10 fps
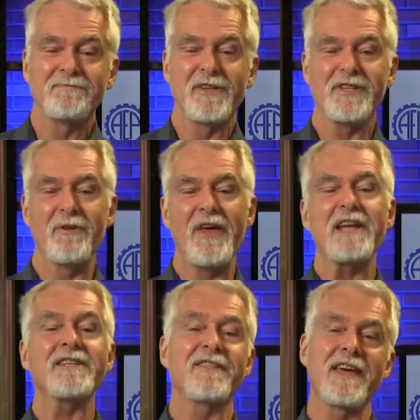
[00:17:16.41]
So
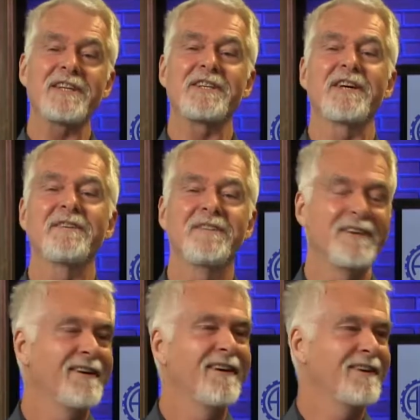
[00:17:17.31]
thanks.
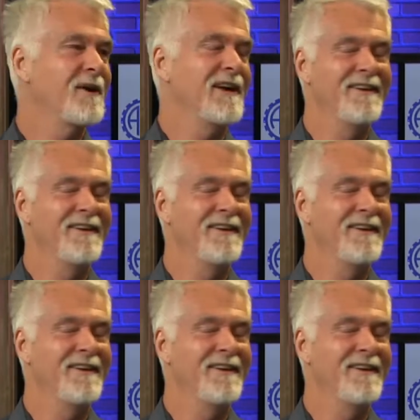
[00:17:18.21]
Go ahead.